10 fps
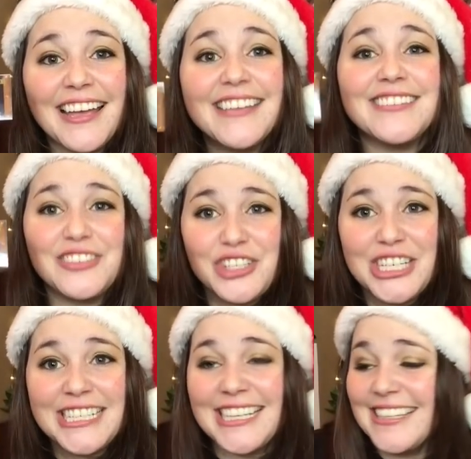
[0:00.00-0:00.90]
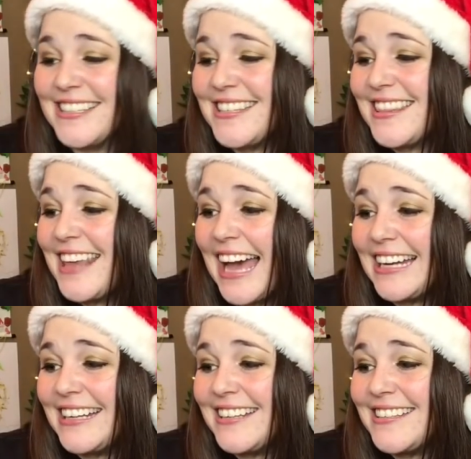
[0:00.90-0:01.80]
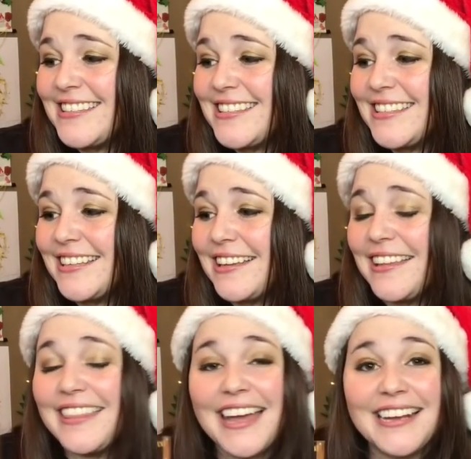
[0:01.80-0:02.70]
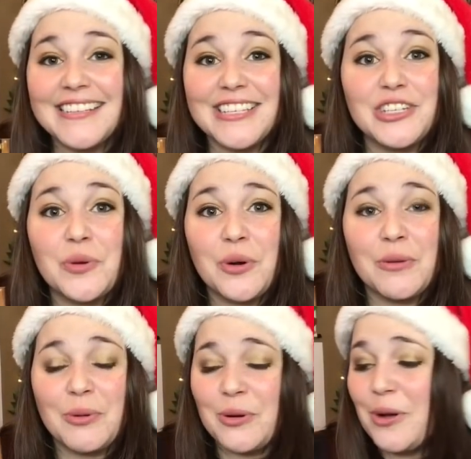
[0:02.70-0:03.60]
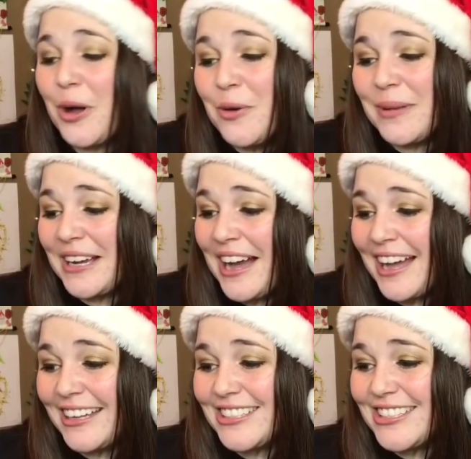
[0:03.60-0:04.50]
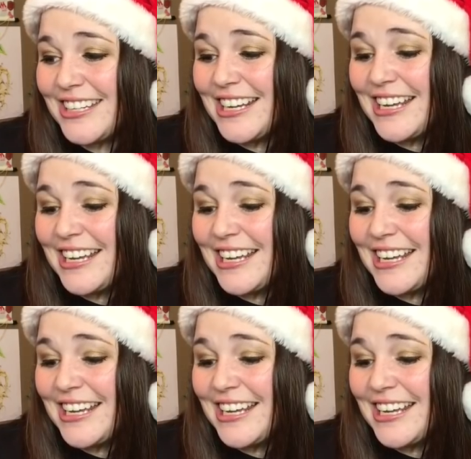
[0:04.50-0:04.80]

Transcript: is genius. That is adorable. Oh my gosh.